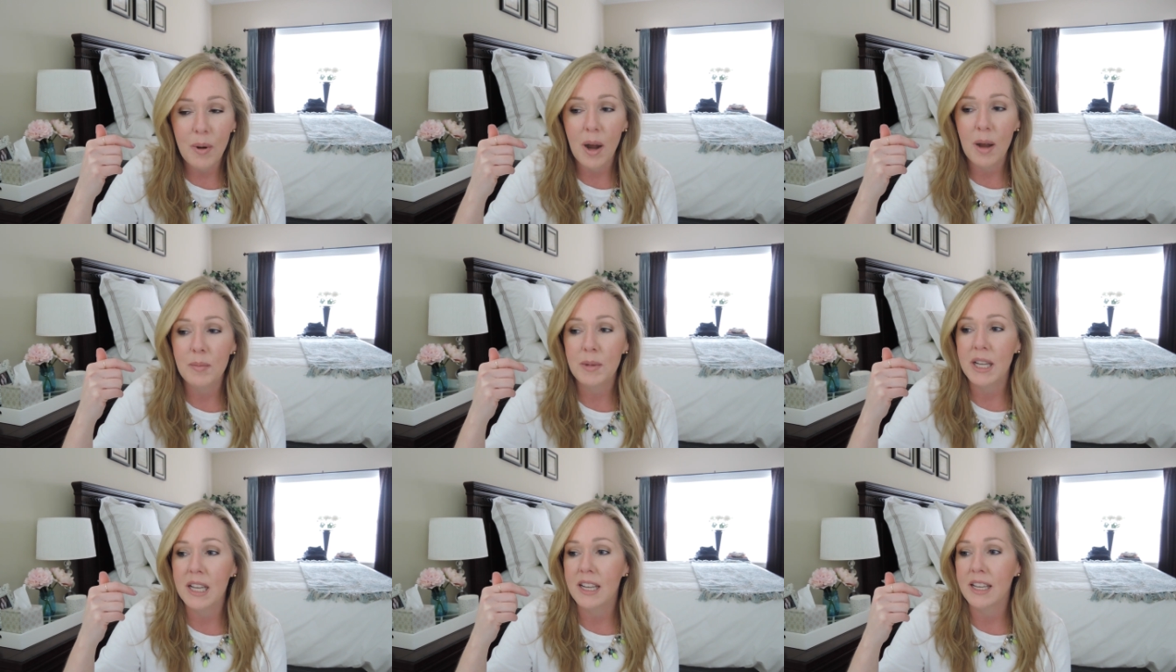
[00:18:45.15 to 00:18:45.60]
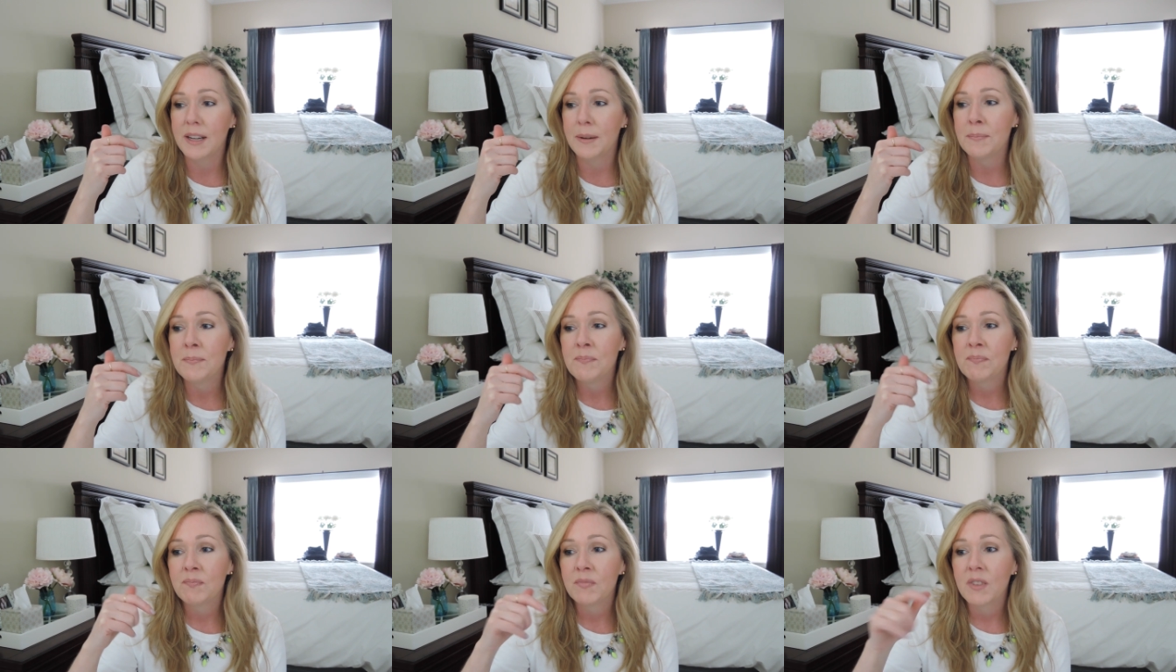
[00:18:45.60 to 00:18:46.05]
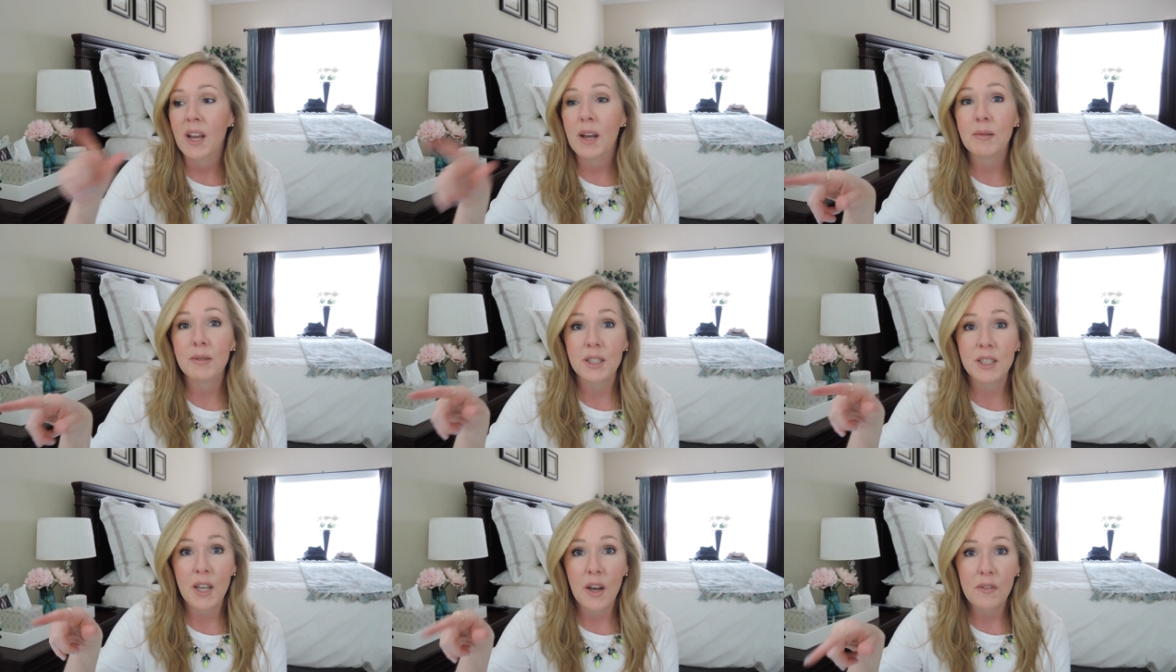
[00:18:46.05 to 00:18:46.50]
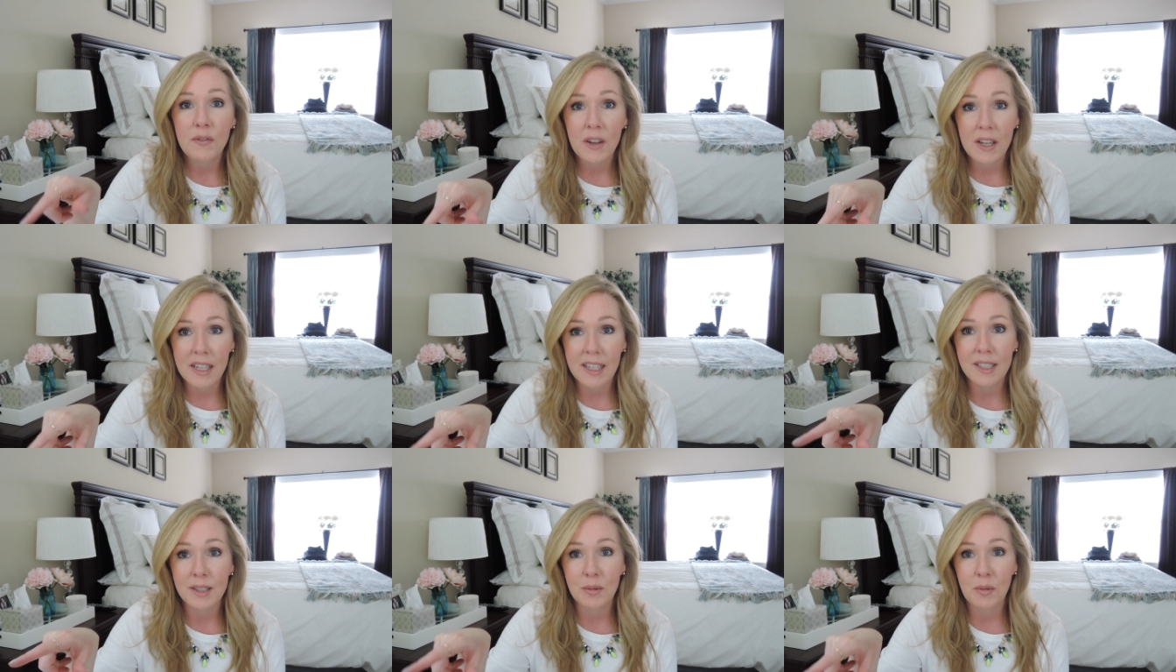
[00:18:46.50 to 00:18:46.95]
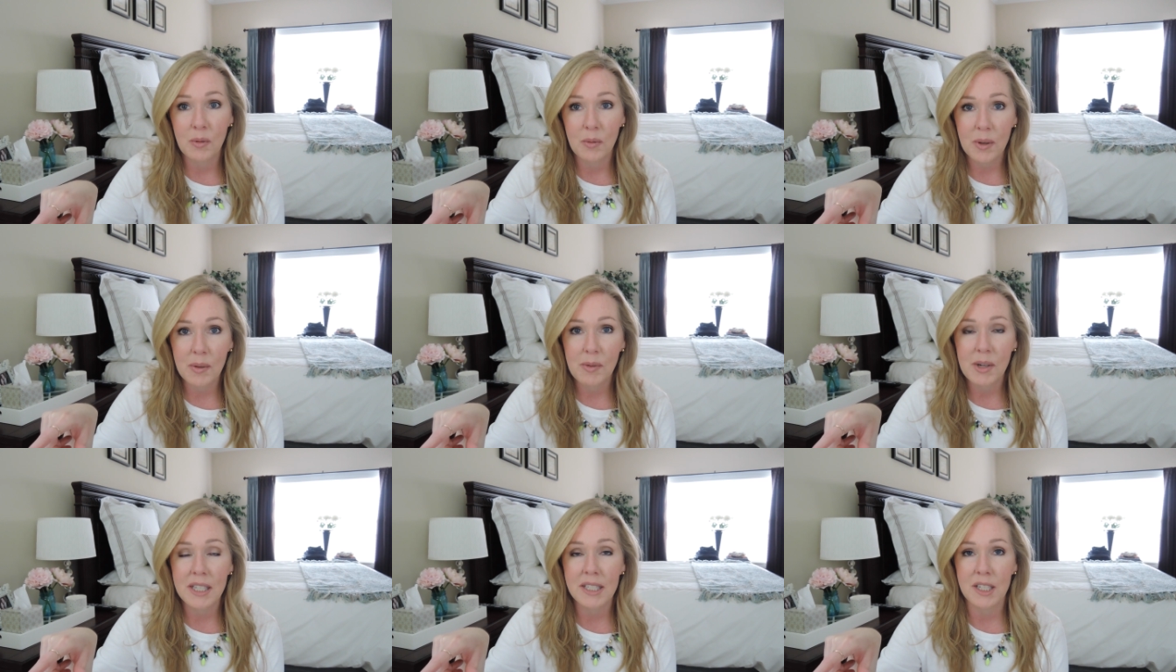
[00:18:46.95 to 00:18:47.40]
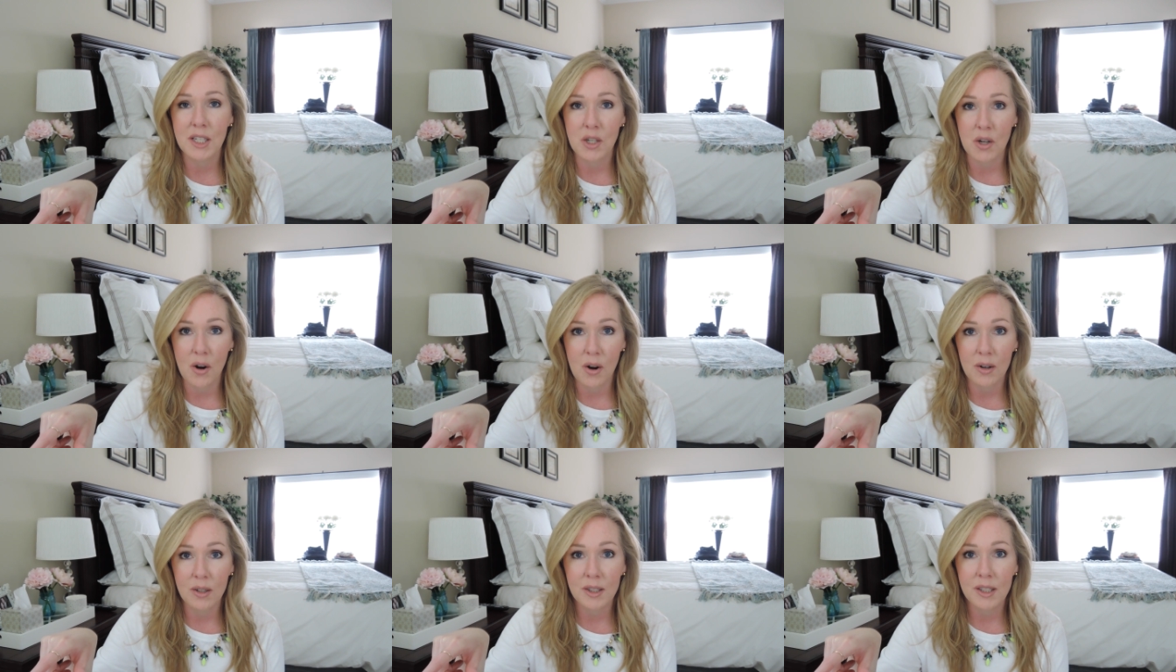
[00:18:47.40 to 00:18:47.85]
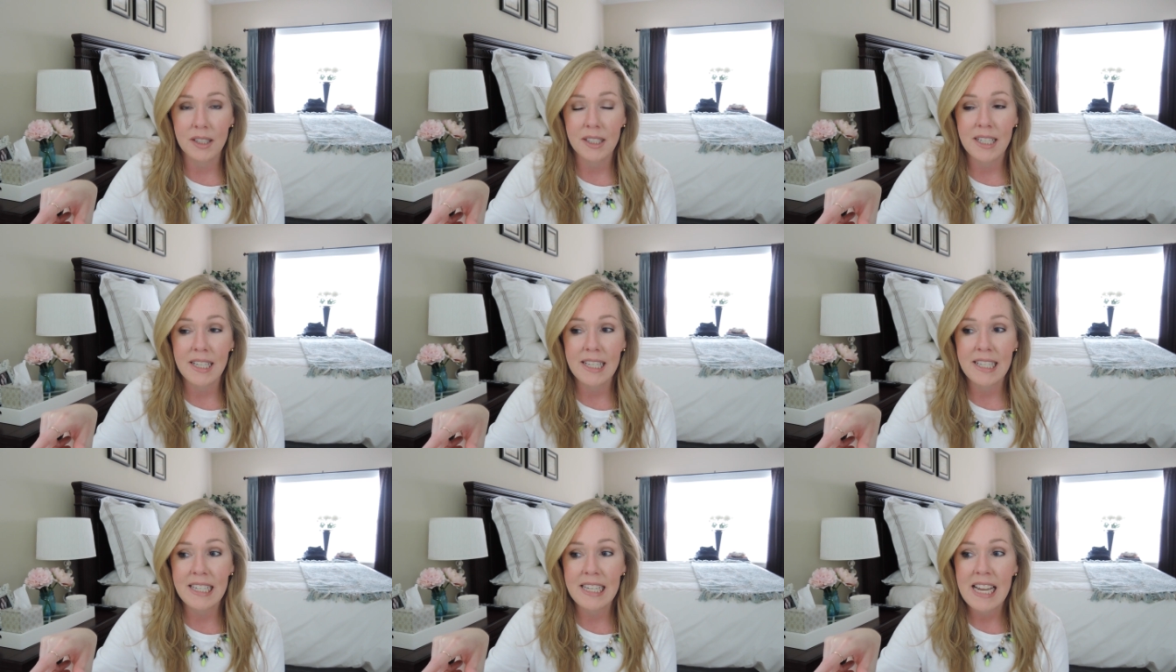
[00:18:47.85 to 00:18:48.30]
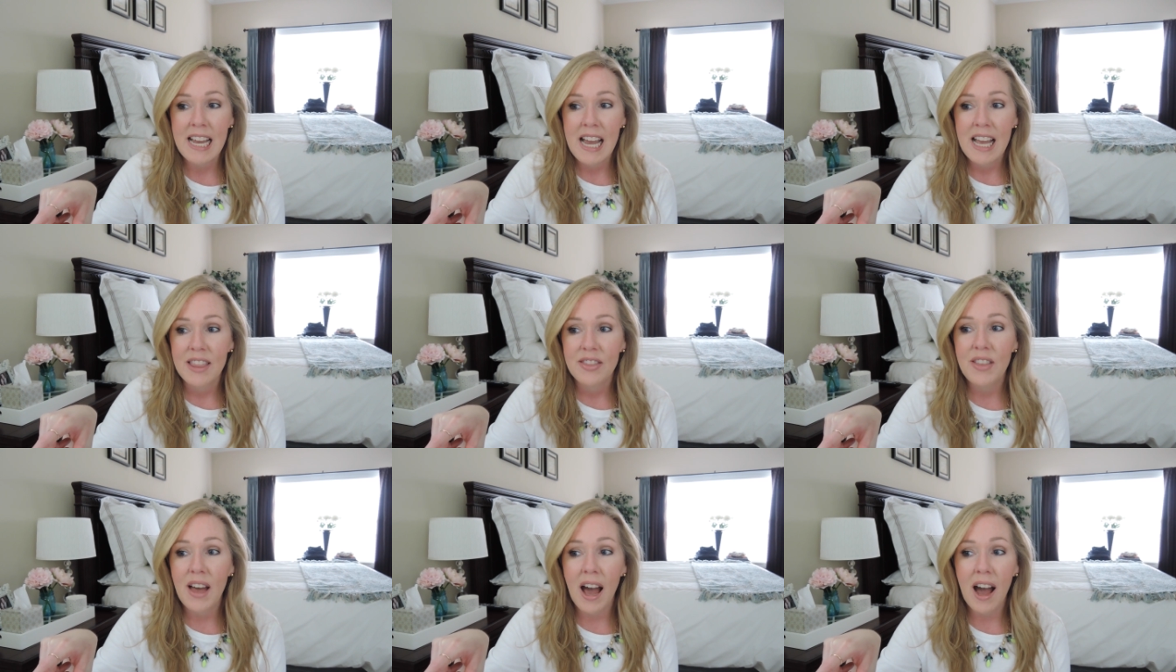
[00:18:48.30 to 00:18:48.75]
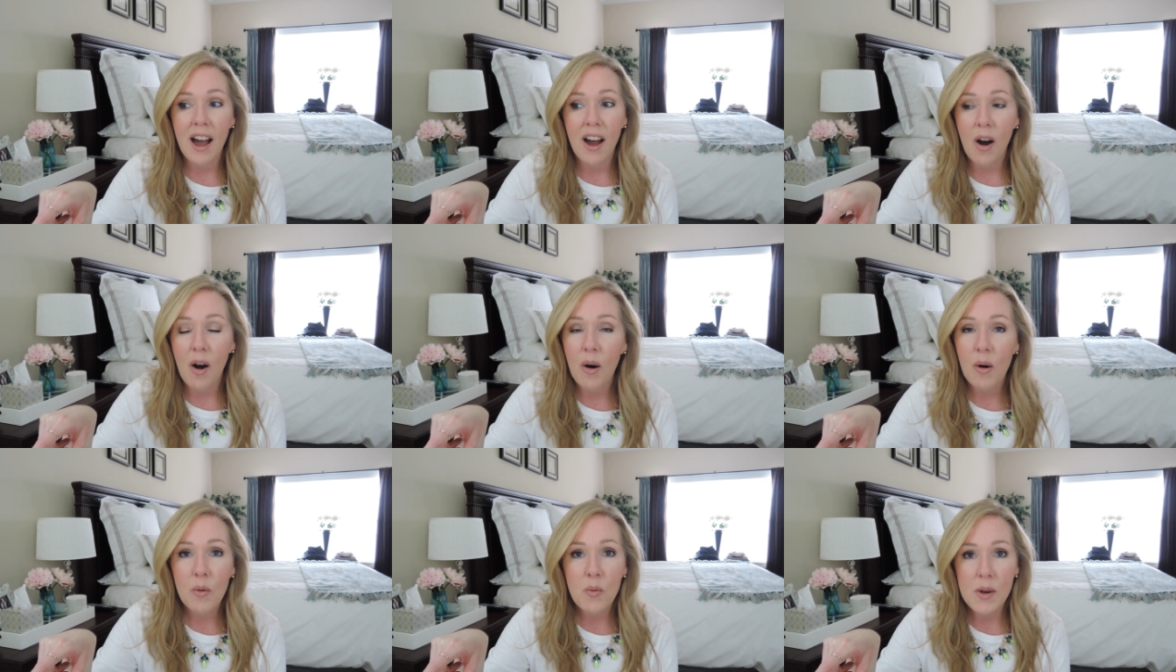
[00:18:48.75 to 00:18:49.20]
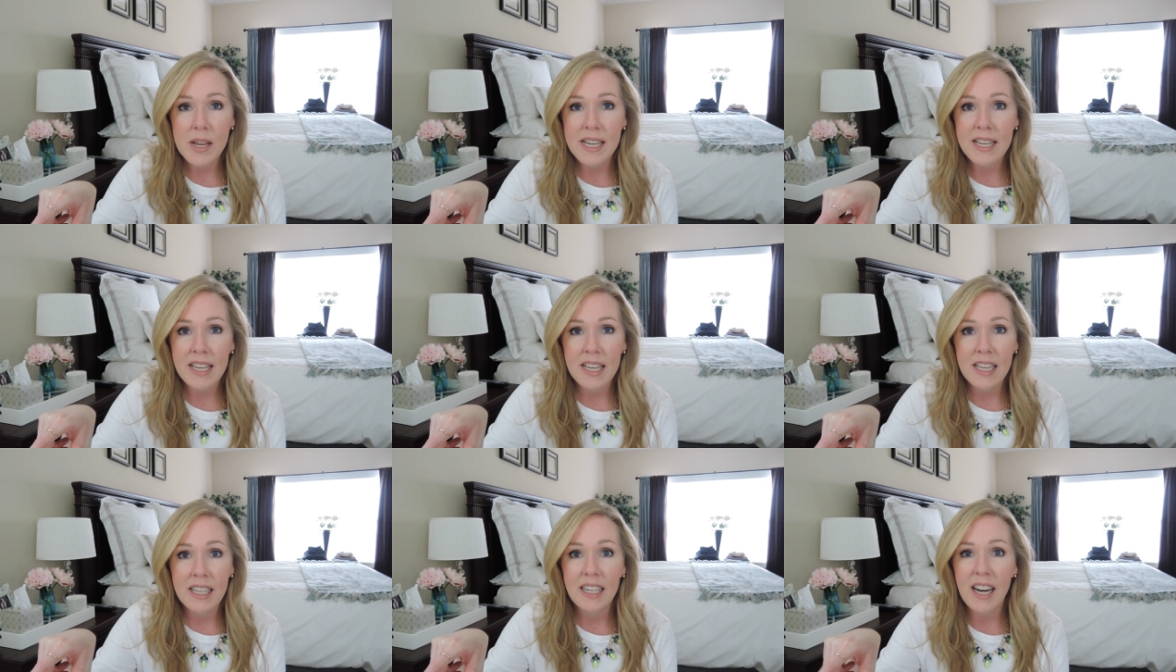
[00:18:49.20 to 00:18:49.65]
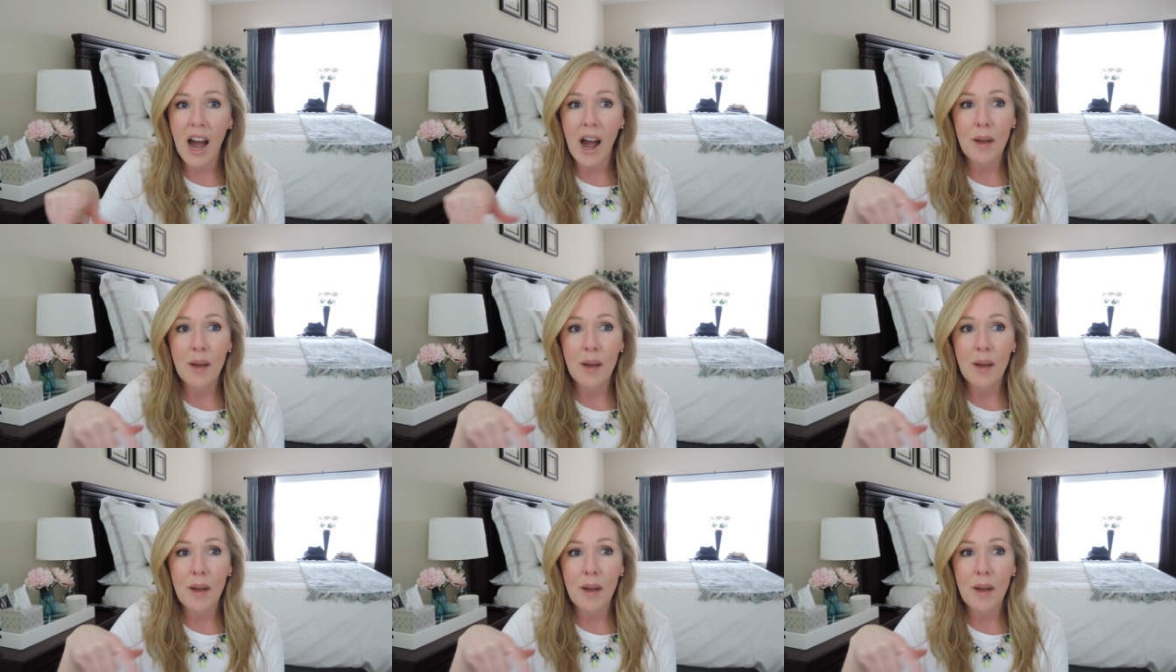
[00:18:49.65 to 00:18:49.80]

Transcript: I mean, it was so funny because when we went to Charleston that whole weekend,